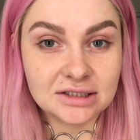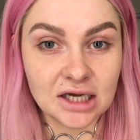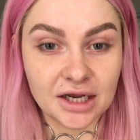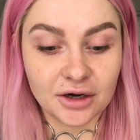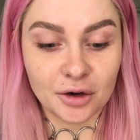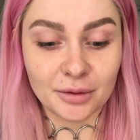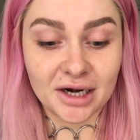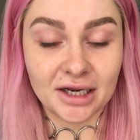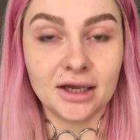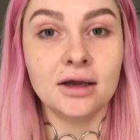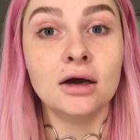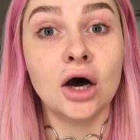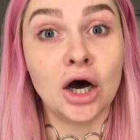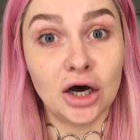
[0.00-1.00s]
done
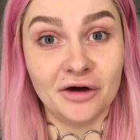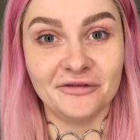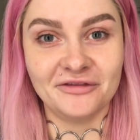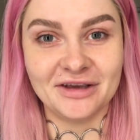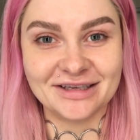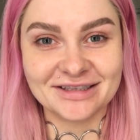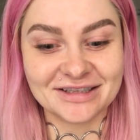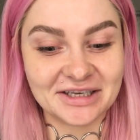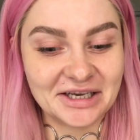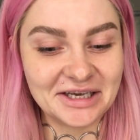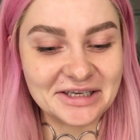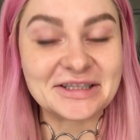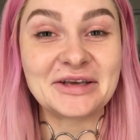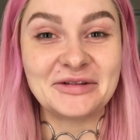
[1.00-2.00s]
already, obviously,
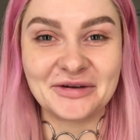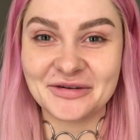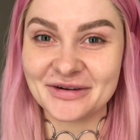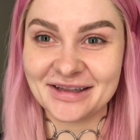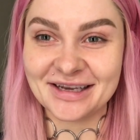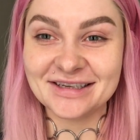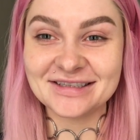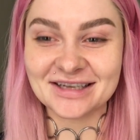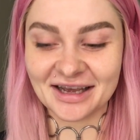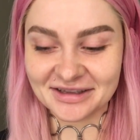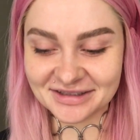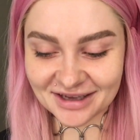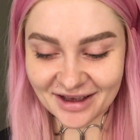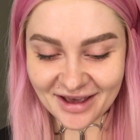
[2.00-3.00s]
because they look really
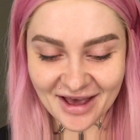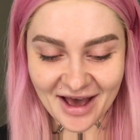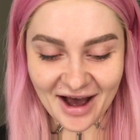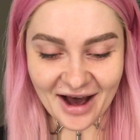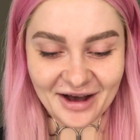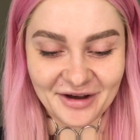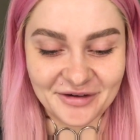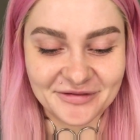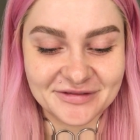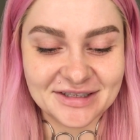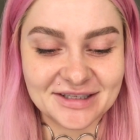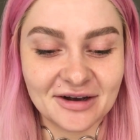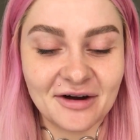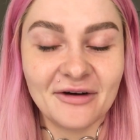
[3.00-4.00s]
intense.
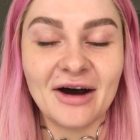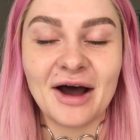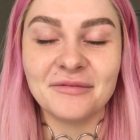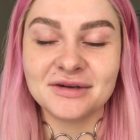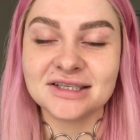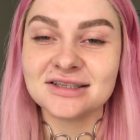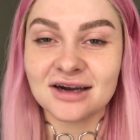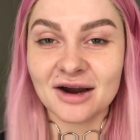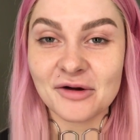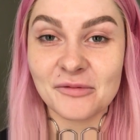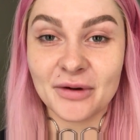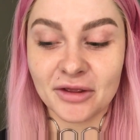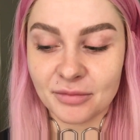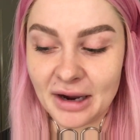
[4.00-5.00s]
So I'm going to
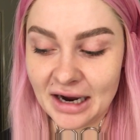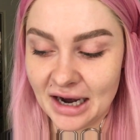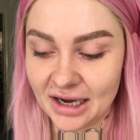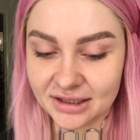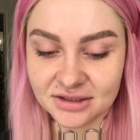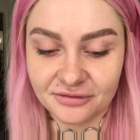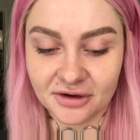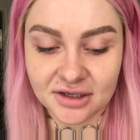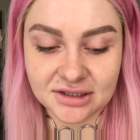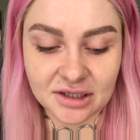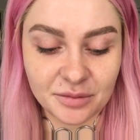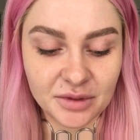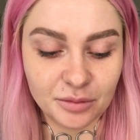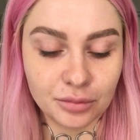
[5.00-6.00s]
start with my eyes first.
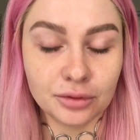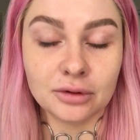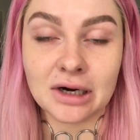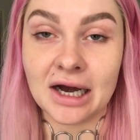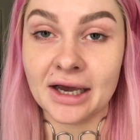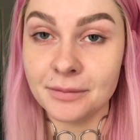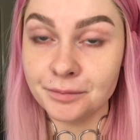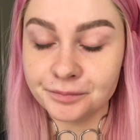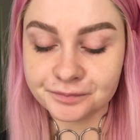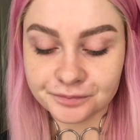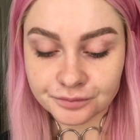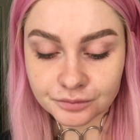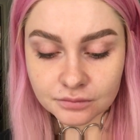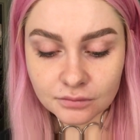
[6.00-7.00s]
I'm going to prime.
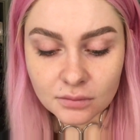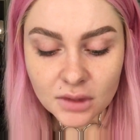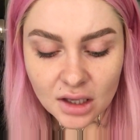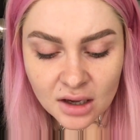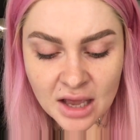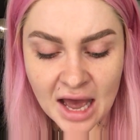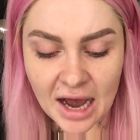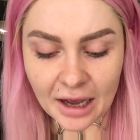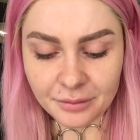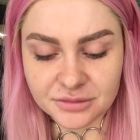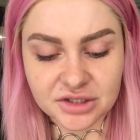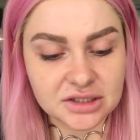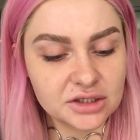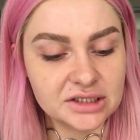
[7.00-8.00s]

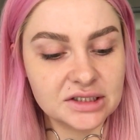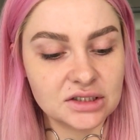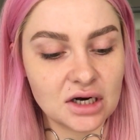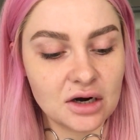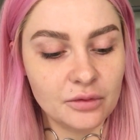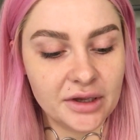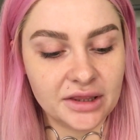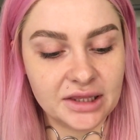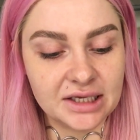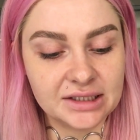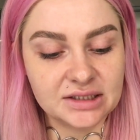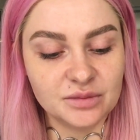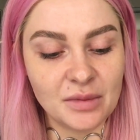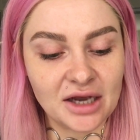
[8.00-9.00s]
I'm just going to start with the
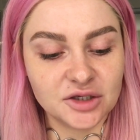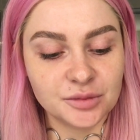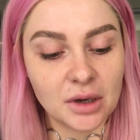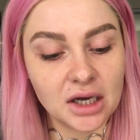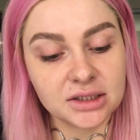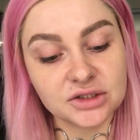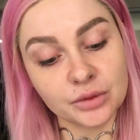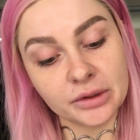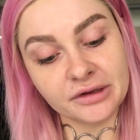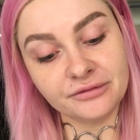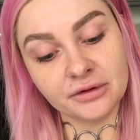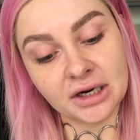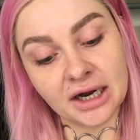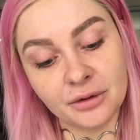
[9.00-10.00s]
Smashbox
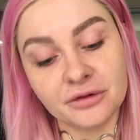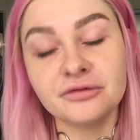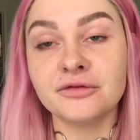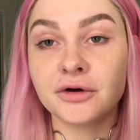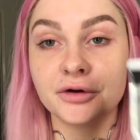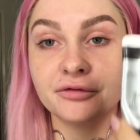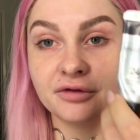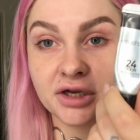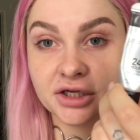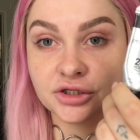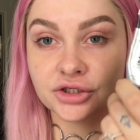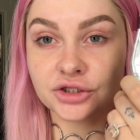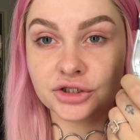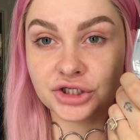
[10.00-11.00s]
24-Hour Photo
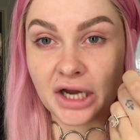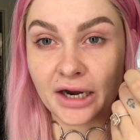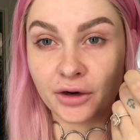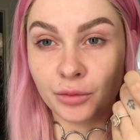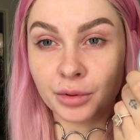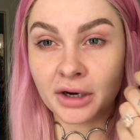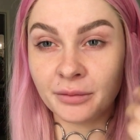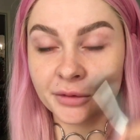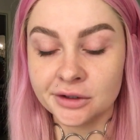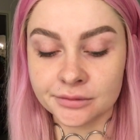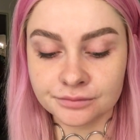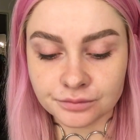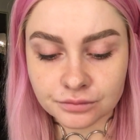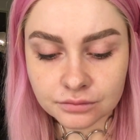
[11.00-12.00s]
Finish Shadow Primer.